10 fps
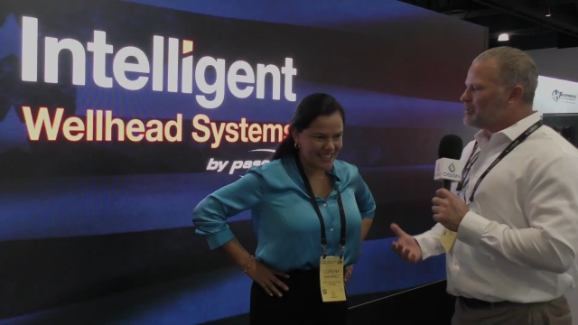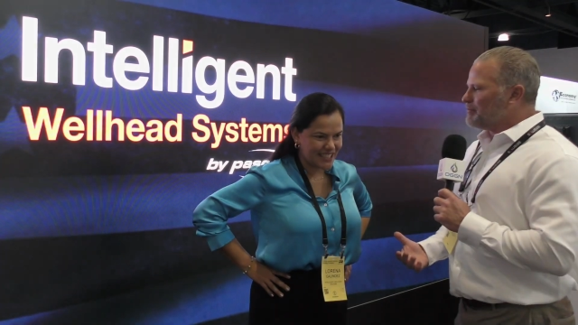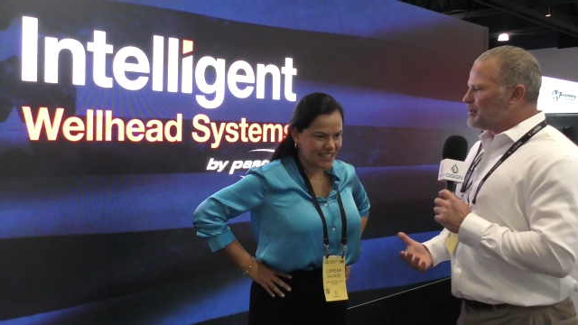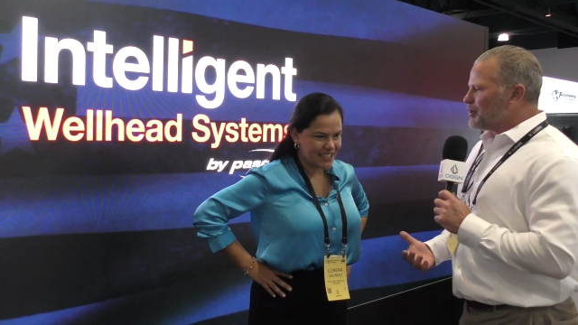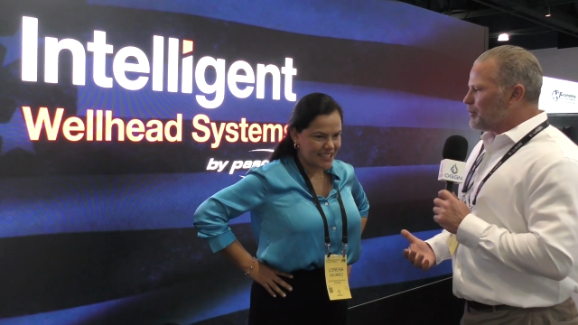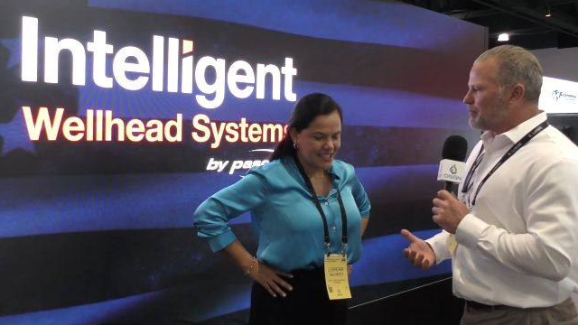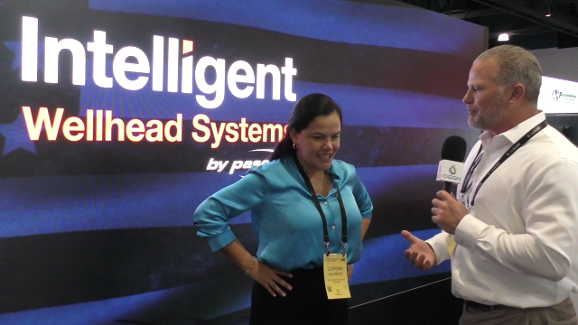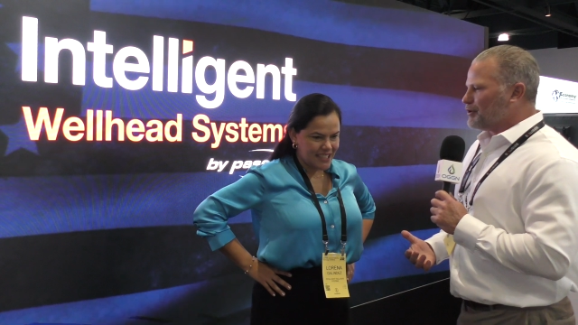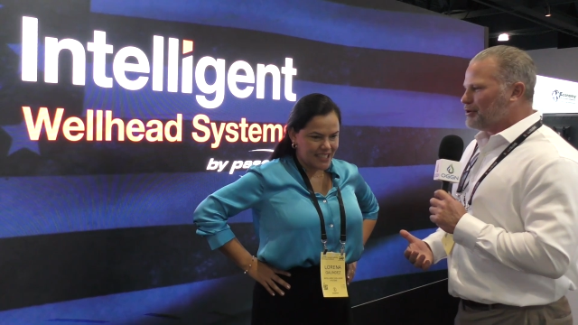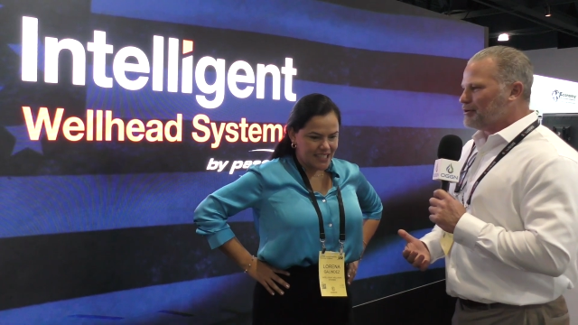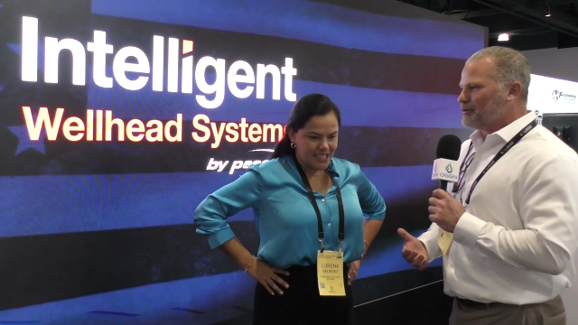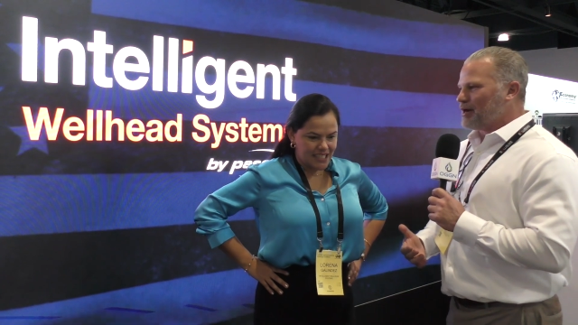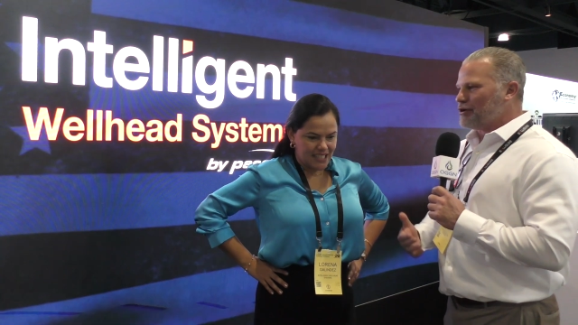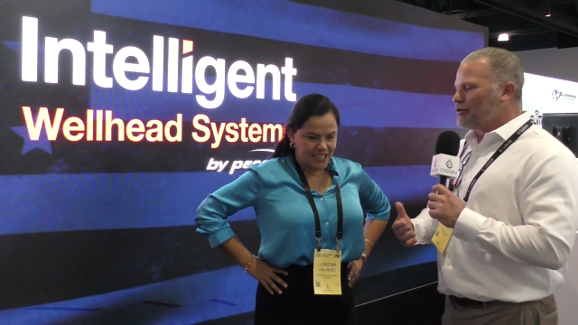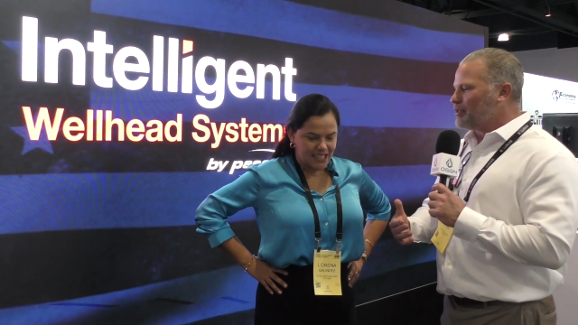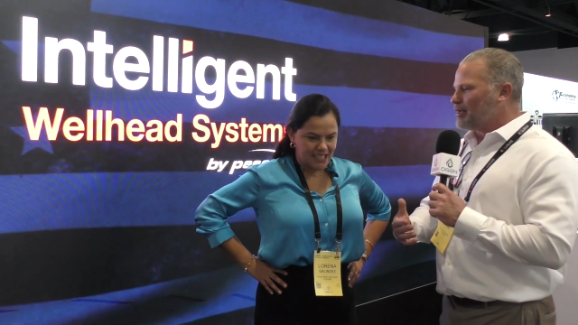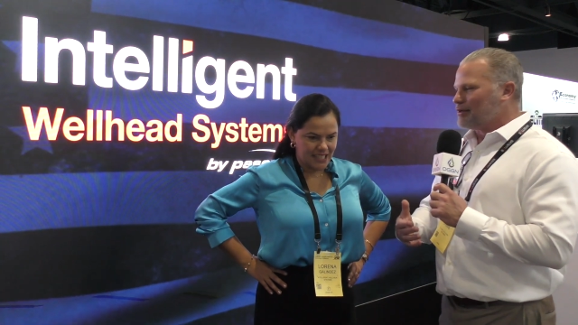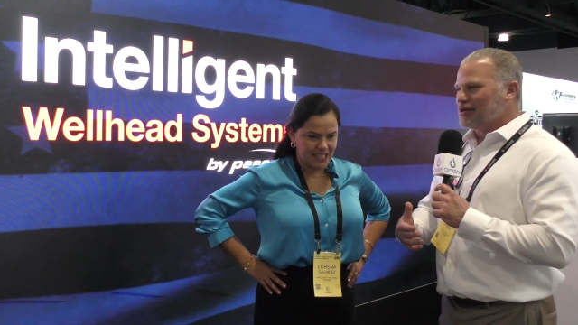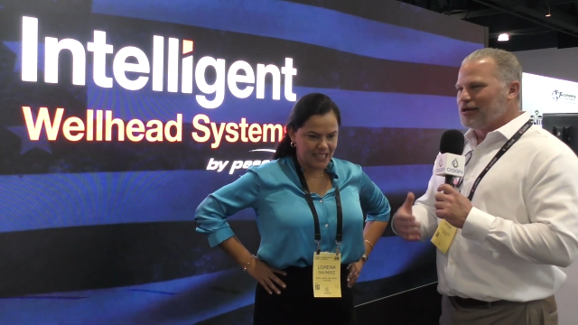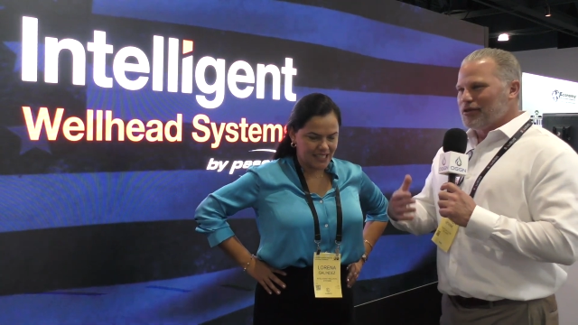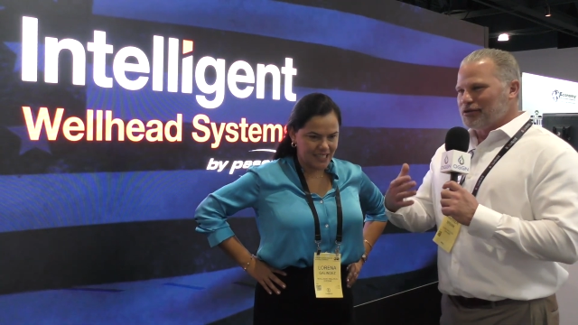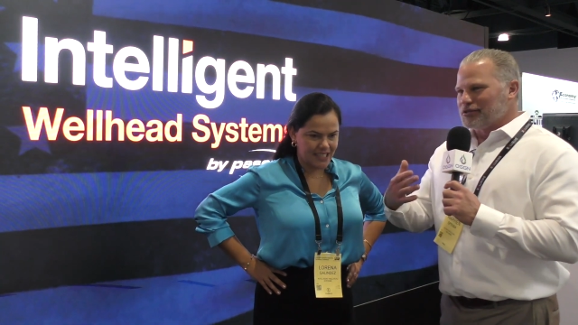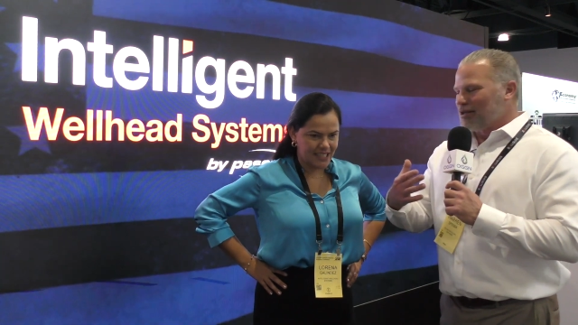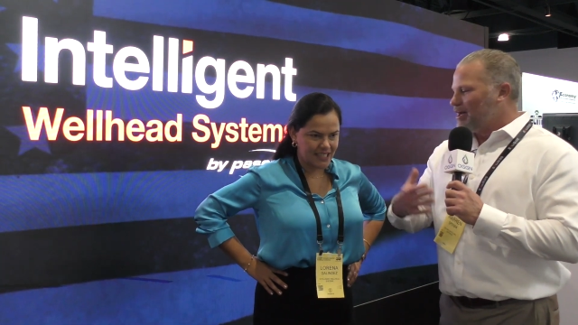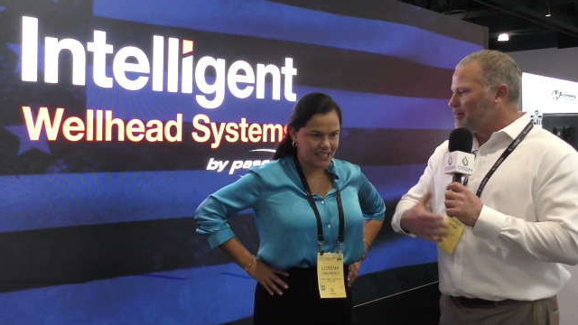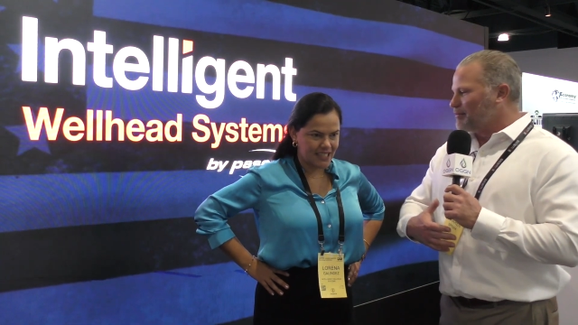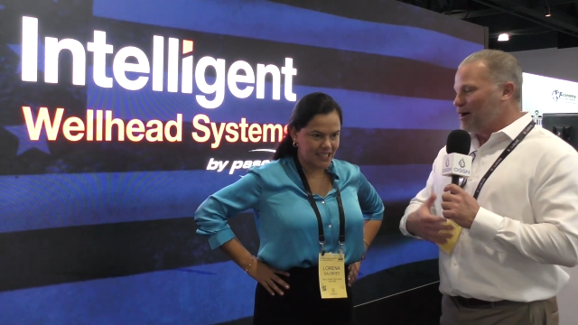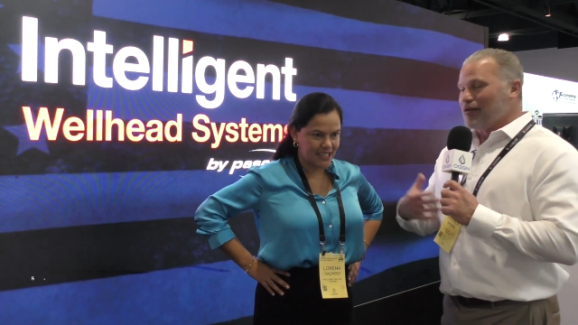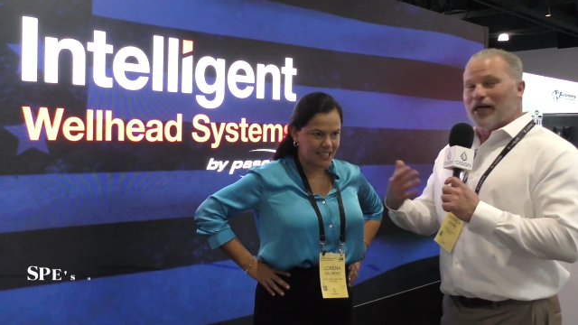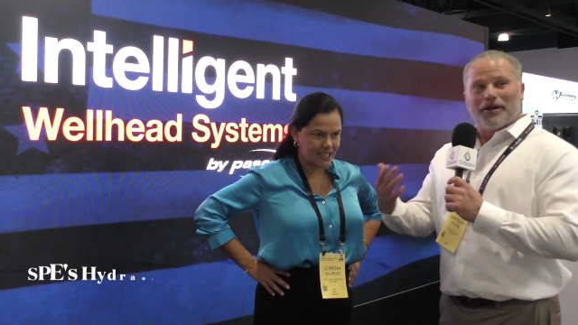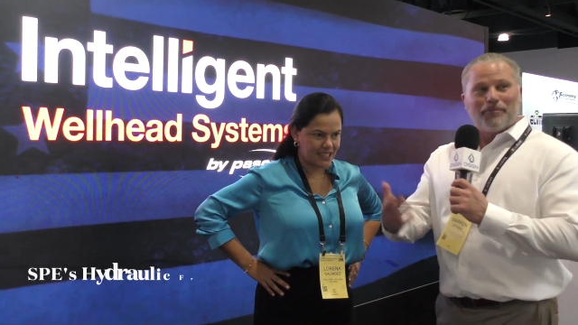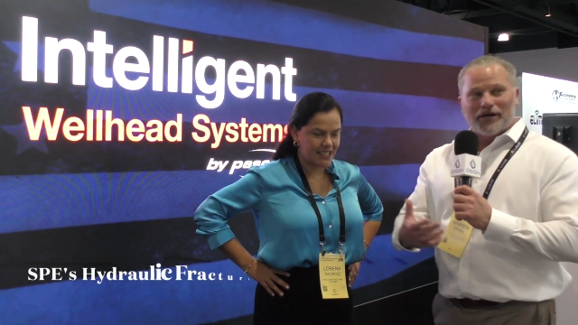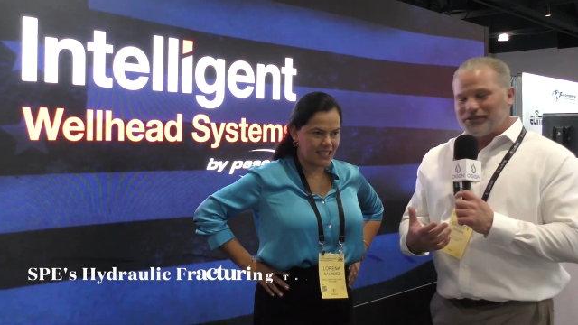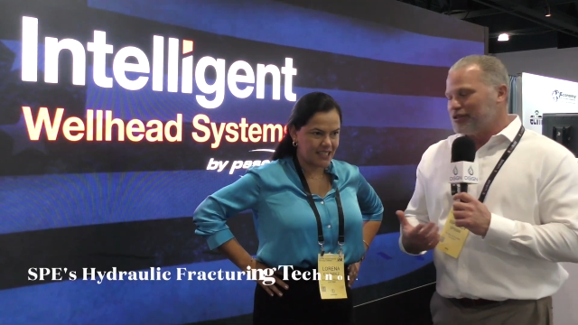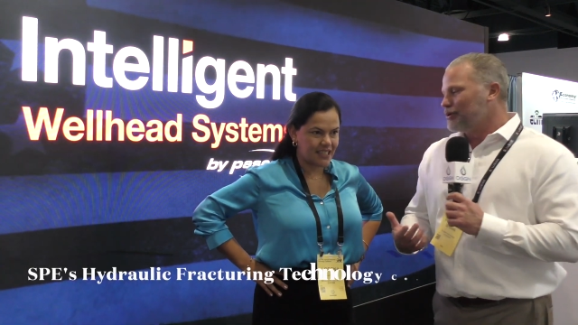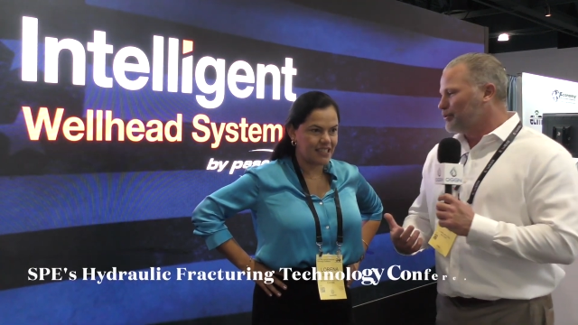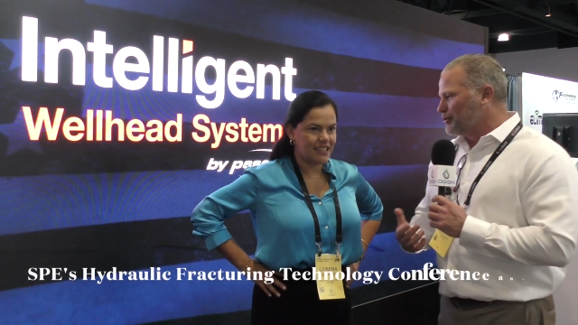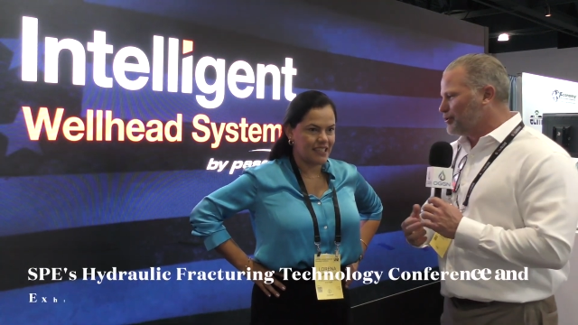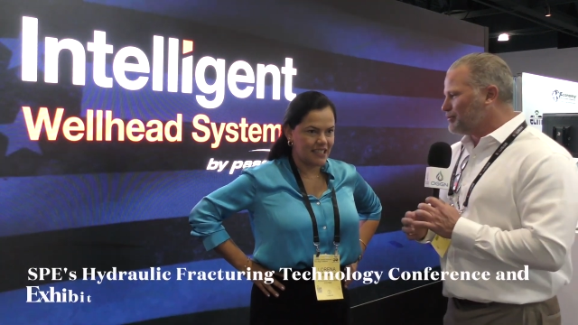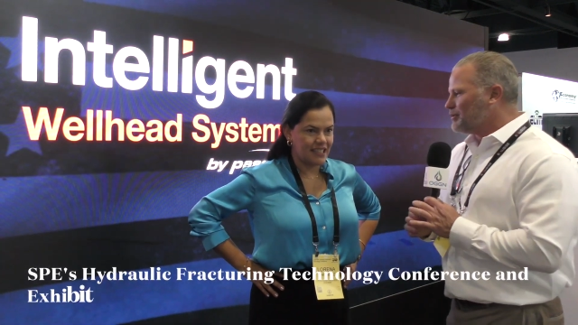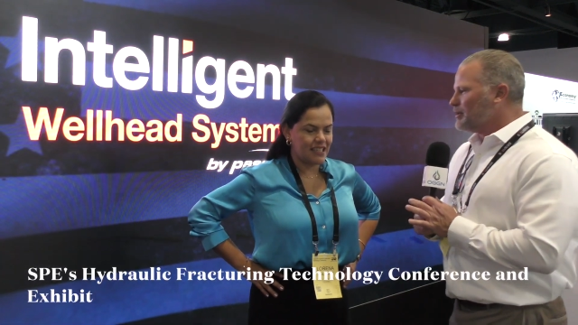Speaker 1: the event going for you? I know that there's a lot of a lot of buzz in the room.